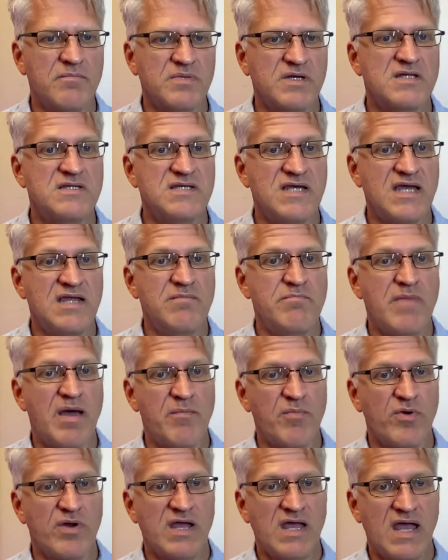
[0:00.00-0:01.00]
contain
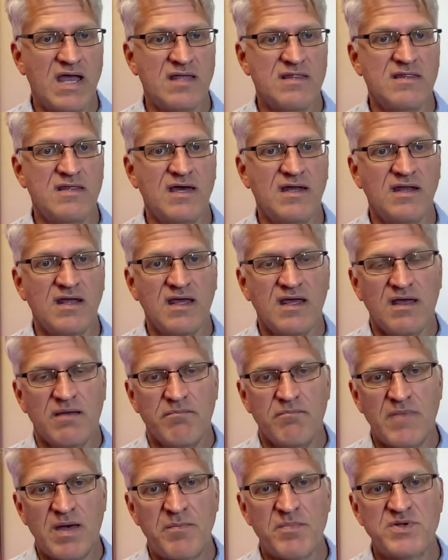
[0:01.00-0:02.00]
memory, and that
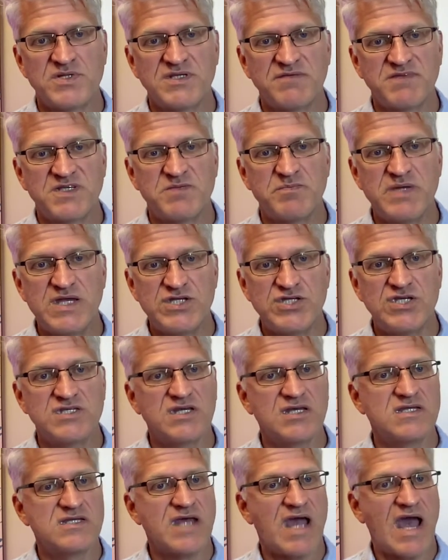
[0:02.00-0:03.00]
members of a species
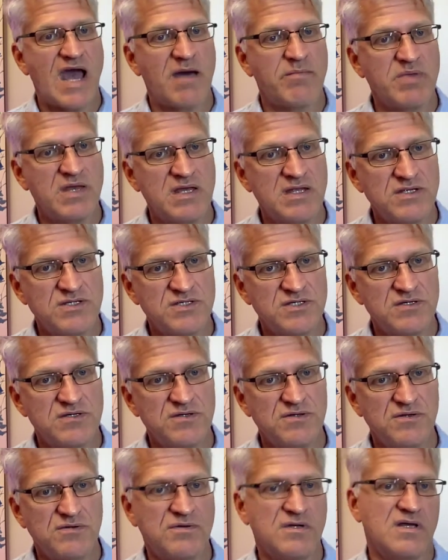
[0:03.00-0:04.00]
can tap
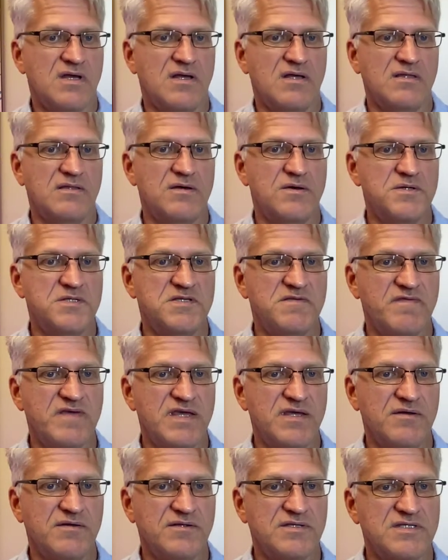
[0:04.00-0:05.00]
into those
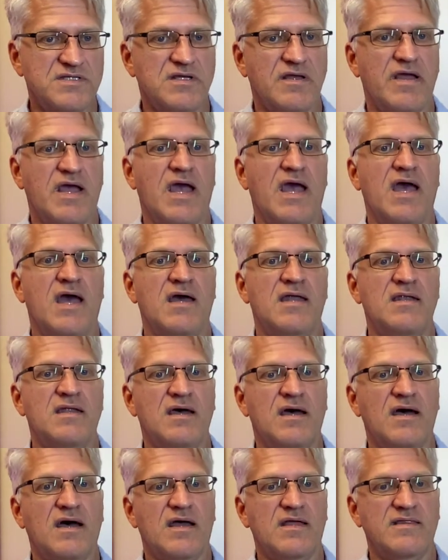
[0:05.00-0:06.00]
fields, and
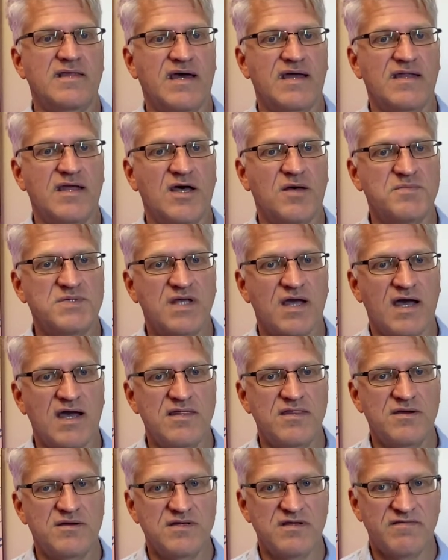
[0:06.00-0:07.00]
that helps
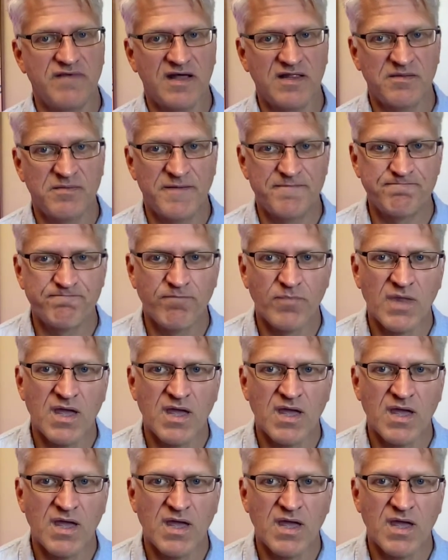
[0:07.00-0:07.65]
guide their development.